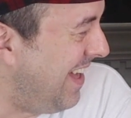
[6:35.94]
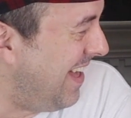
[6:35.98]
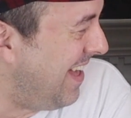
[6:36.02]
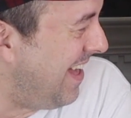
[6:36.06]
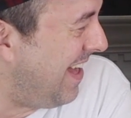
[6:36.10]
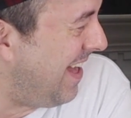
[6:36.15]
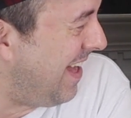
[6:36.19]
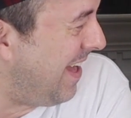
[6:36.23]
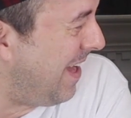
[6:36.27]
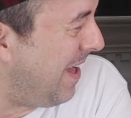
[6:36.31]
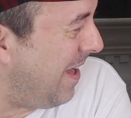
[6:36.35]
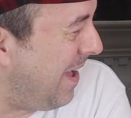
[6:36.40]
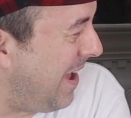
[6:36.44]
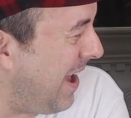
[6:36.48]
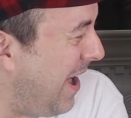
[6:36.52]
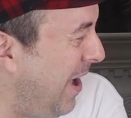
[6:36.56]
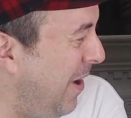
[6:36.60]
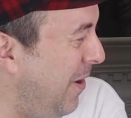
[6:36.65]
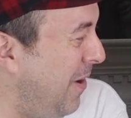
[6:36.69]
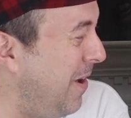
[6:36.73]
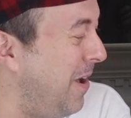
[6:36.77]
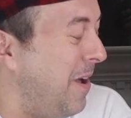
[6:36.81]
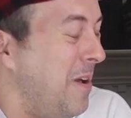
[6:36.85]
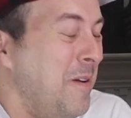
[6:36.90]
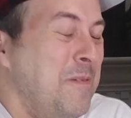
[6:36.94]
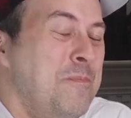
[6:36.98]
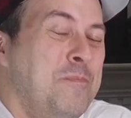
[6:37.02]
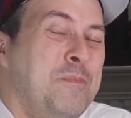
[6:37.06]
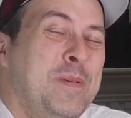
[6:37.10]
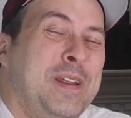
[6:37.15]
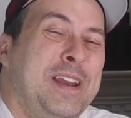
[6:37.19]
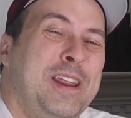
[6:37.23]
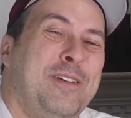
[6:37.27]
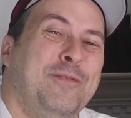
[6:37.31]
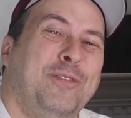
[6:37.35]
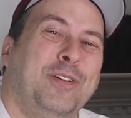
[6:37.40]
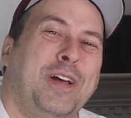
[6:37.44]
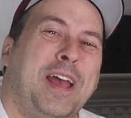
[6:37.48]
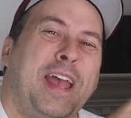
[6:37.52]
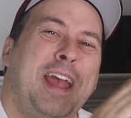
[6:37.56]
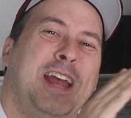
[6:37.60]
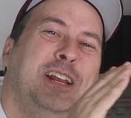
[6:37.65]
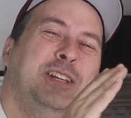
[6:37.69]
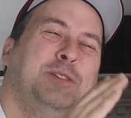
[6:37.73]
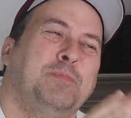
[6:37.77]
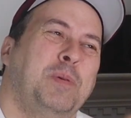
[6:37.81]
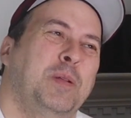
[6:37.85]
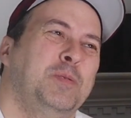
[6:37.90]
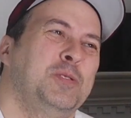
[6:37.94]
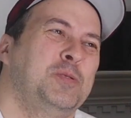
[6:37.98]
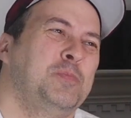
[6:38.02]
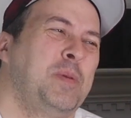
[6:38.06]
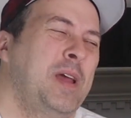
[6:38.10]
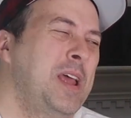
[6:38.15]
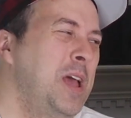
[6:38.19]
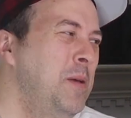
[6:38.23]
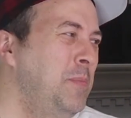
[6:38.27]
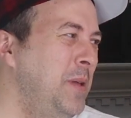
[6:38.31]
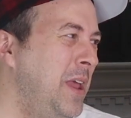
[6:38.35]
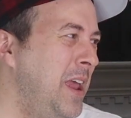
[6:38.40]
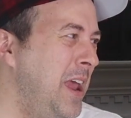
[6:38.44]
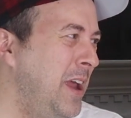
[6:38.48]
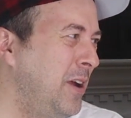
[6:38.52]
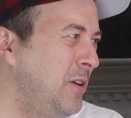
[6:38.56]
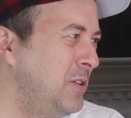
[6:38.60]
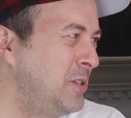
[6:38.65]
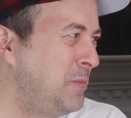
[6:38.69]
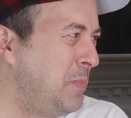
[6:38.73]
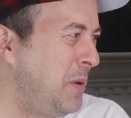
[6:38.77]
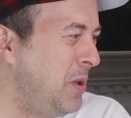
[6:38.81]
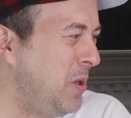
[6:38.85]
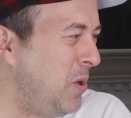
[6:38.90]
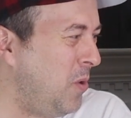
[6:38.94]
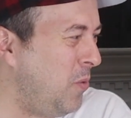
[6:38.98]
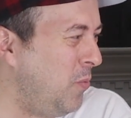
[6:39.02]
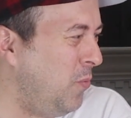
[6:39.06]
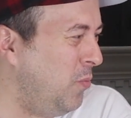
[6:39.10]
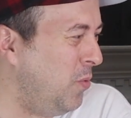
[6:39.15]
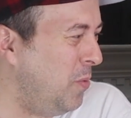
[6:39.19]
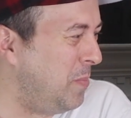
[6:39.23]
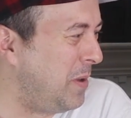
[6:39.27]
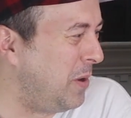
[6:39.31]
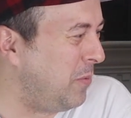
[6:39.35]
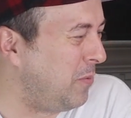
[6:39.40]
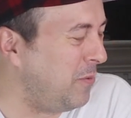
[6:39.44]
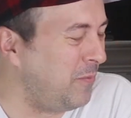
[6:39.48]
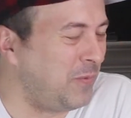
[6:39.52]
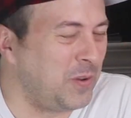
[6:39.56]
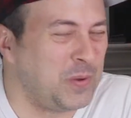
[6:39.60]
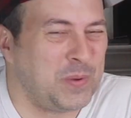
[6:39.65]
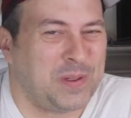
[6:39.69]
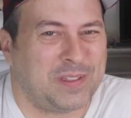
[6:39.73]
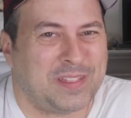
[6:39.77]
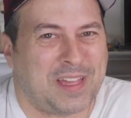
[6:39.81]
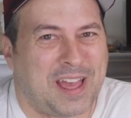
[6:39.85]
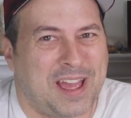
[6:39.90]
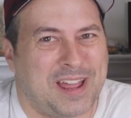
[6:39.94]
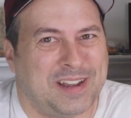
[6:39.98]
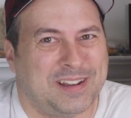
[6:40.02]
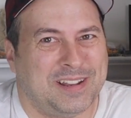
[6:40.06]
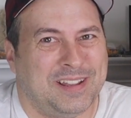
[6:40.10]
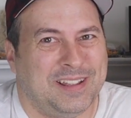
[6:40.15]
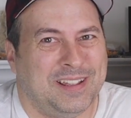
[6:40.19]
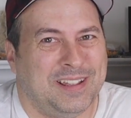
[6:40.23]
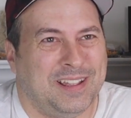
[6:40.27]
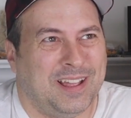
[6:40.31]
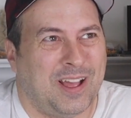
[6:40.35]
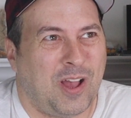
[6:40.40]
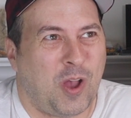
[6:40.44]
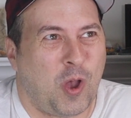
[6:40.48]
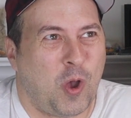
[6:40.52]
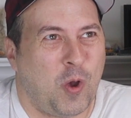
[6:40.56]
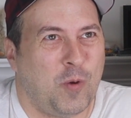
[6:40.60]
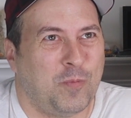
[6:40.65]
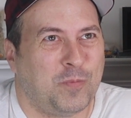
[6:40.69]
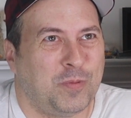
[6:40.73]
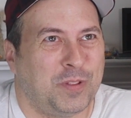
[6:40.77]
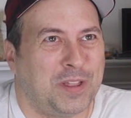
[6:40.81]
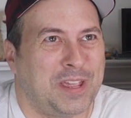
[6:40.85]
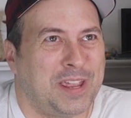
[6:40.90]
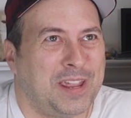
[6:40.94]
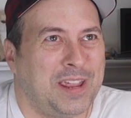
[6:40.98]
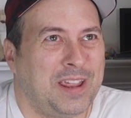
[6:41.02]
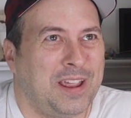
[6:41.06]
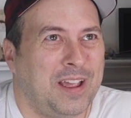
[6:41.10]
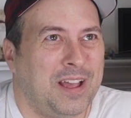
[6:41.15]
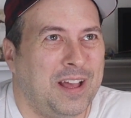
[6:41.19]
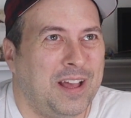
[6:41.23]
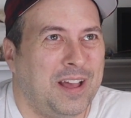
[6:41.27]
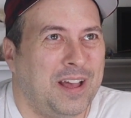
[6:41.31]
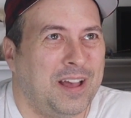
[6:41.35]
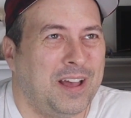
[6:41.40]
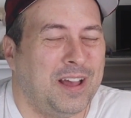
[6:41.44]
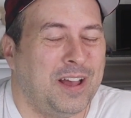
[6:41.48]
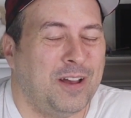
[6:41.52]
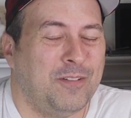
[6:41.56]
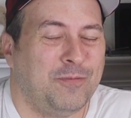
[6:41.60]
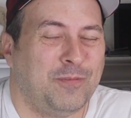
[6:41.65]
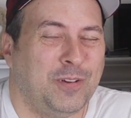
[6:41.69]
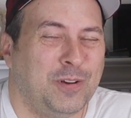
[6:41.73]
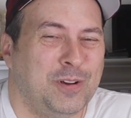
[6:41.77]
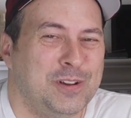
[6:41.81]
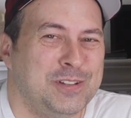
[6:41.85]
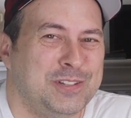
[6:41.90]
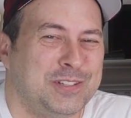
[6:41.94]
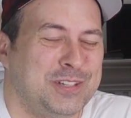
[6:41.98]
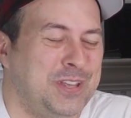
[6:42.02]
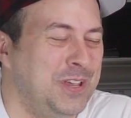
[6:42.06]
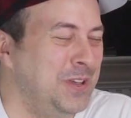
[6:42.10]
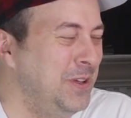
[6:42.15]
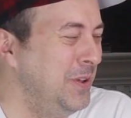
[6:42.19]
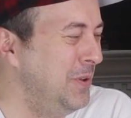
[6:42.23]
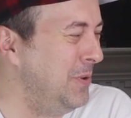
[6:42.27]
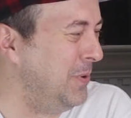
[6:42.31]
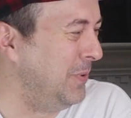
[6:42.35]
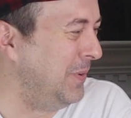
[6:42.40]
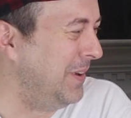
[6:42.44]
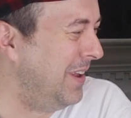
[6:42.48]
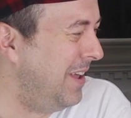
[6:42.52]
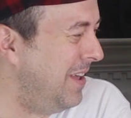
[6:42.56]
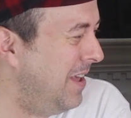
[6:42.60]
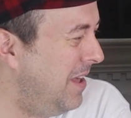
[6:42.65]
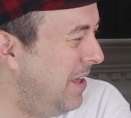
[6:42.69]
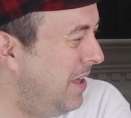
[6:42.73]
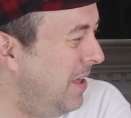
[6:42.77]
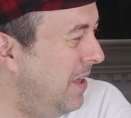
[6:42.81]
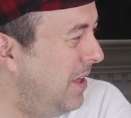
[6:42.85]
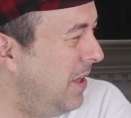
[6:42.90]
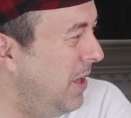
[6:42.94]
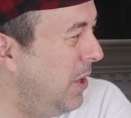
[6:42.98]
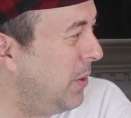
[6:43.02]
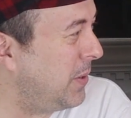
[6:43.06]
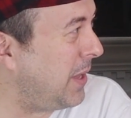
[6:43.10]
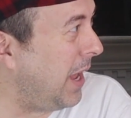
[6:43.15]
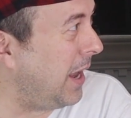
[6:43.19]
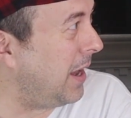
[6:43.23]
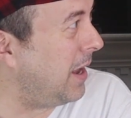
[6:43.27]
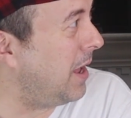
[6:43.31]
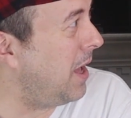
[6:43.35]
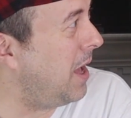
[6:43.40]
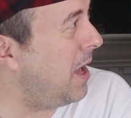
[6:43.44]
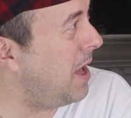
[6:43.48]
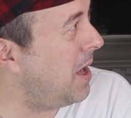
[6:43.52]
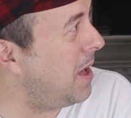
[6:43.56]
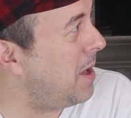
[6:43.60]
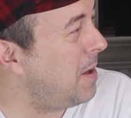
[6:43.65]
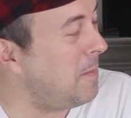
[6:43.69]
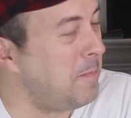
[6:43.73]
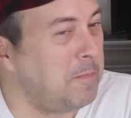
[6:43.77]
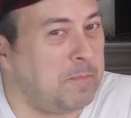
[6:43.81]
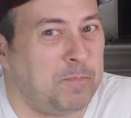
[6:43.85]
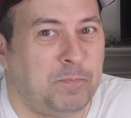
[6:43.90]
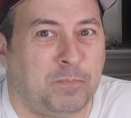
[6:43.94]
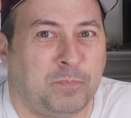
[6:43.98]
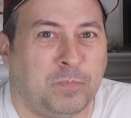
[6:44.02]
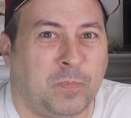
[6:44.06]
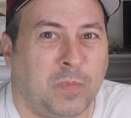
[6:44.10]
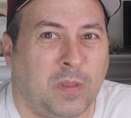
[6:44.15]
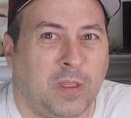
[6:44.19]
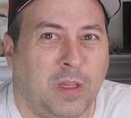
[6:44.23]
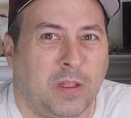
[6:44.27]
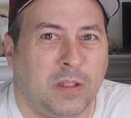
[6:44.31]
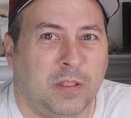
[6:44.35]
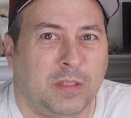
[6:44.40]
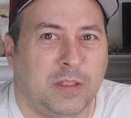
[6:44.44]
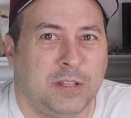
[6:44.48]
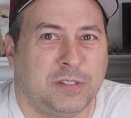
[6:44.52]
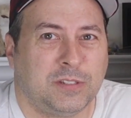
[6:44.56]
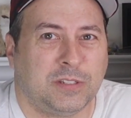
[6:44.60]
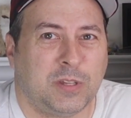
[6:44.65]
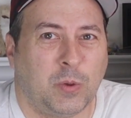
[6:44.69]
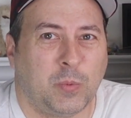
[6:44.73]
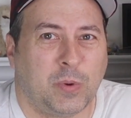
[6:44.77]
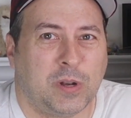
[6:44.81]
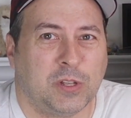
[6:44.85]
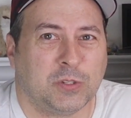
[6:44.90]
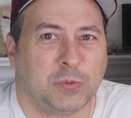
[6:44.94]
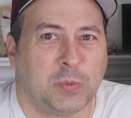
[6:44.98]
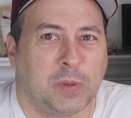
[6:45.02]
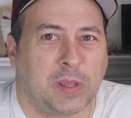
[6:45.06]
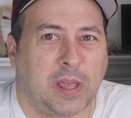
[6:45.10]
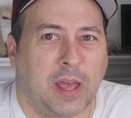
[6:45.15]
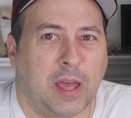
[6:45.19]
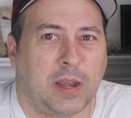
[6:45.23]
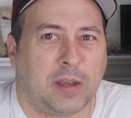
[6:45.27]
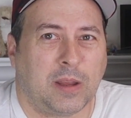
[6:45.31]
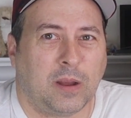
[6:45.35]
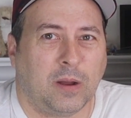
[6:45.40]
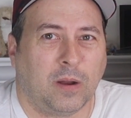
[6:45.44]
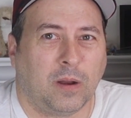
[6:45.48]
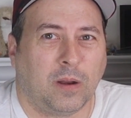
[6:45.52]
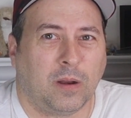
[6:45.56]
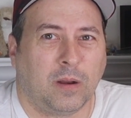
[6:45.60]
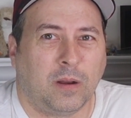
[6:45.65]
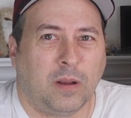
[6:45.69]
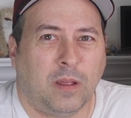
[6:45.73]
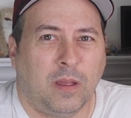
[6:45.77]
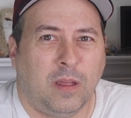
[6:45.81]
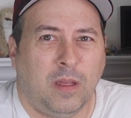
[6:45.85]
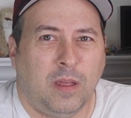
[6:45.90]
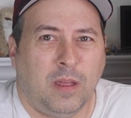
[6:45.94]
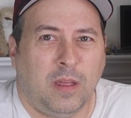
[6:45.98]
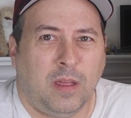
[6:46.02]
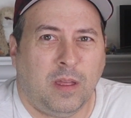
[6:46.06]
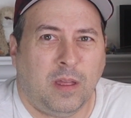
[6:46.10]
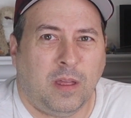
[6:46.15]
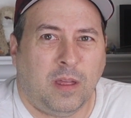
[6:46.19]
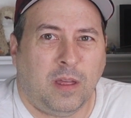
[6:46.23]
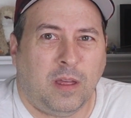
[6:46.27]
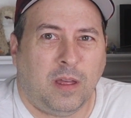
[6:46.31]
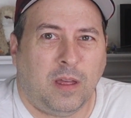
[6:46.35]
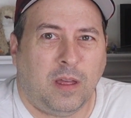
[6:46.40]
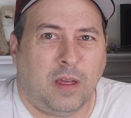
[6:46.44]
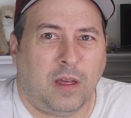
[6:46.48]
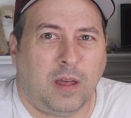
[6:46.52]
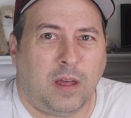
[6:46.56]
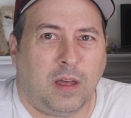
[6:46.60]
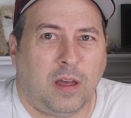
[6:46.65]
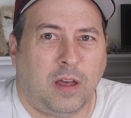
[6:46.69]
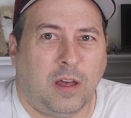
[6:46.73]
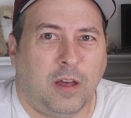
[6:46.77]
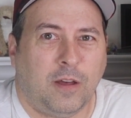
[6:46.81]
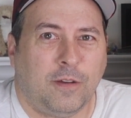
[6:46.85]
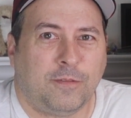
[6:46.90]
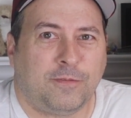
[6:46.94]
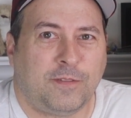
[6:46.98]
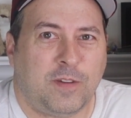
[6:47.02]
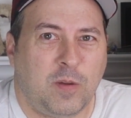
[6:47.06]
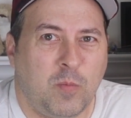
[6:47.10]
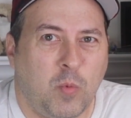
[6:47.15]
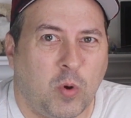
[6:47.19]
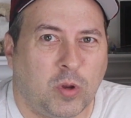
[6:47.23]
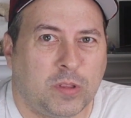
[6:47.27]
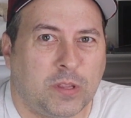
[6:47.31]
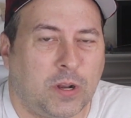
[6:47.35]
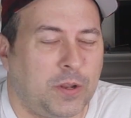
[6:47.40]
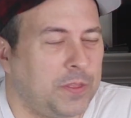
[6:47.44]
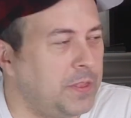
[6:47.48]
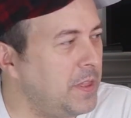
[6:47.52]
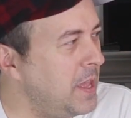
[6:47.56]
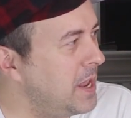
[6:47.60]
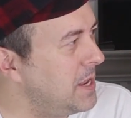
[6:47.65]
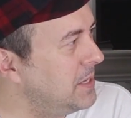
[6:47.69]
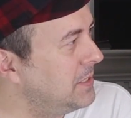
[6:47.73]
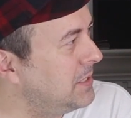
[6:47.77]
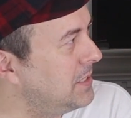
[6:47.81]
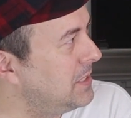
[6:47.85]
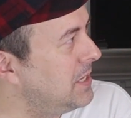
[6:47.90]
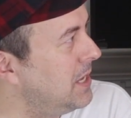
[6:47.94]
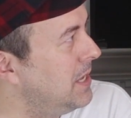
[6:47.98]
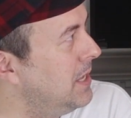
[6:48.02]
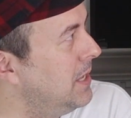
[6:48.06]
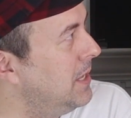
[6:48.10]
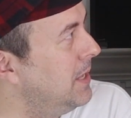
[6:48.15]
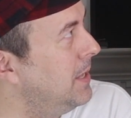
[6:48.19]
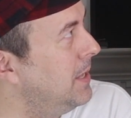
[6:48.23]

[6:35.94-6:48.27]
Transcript: Era, Medieval Age, published by Eggertspiel. We'll be reviewing that hopefully very soon. Okay, let's see what else we got here. A few more little things,